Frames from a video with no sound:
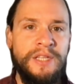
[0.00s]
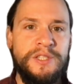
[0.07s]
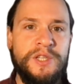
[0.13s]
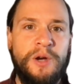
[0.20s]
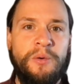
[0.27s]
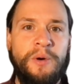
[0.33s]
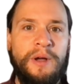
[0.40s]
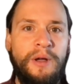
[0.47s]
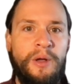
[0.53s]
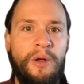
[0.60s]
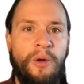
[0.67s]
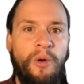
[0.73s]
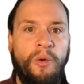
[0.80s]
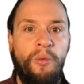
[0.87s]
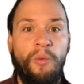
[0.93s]
So
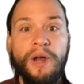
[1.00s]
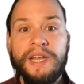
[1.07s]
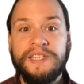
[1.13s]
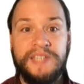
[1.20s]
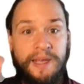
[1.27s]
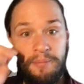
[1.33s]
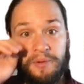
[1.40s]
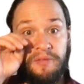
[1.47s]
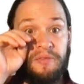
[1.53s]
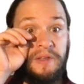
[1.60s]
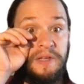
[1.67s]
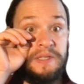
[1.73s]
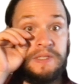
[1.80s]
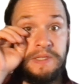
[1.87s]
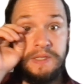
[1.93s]
one example of
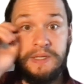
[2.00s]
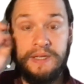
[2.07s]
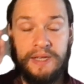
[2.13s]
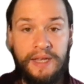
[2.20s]
this